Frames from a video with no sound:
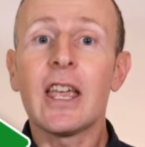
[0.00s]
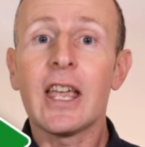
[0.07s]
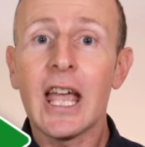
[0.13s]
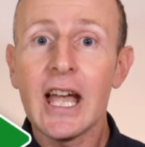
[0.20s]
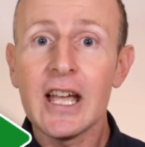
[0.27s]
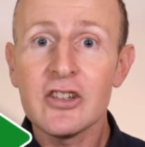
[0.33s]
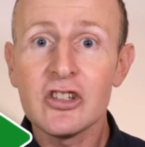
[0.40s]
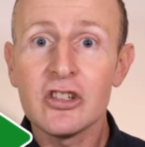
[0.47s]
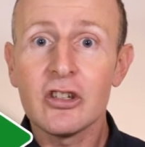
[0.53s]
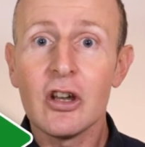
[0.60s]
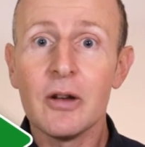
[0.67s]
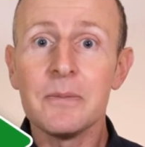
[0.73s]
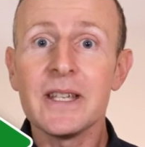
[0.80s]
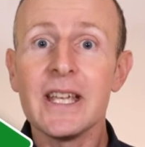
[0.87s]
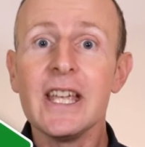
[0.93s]
cash
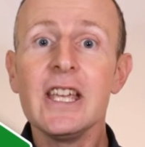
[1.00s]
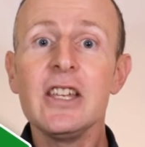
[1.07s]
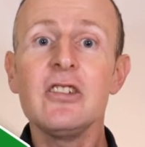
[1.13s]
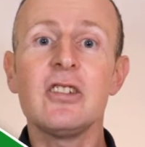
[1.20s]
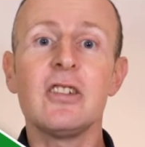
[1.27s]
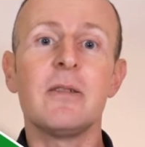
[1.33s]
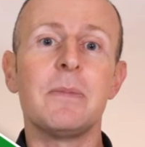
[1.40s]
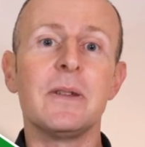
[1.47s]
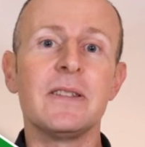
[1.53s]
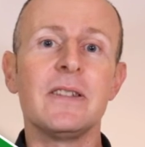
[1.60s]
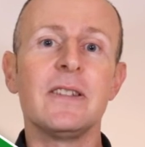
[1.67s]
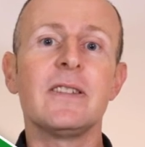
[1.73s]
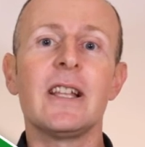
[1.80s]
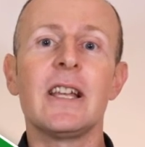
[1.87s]
comes into the business,